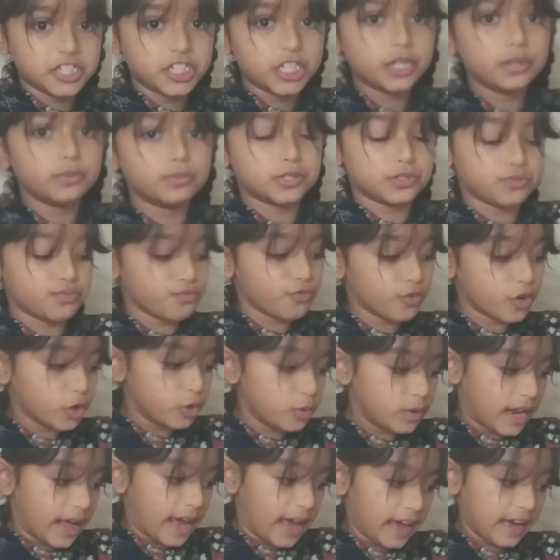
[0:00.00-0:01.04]
He was
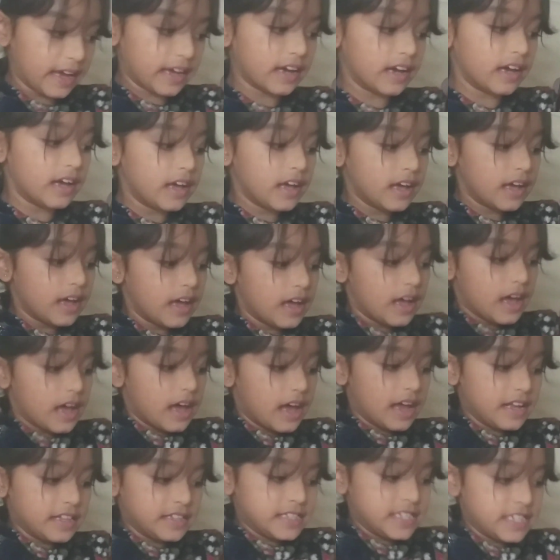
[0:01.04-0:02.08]
ruling
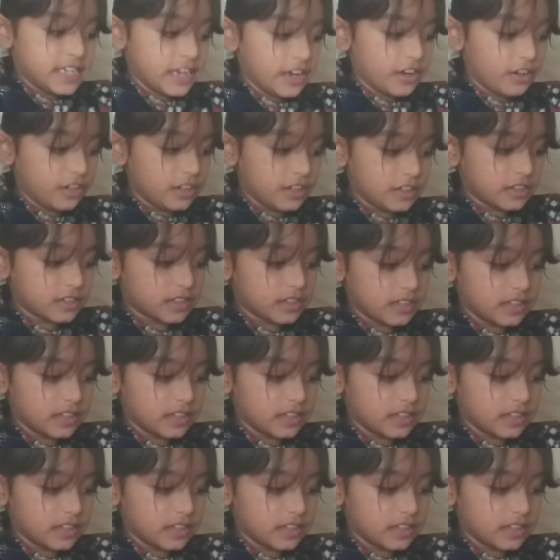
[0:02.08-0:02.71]
until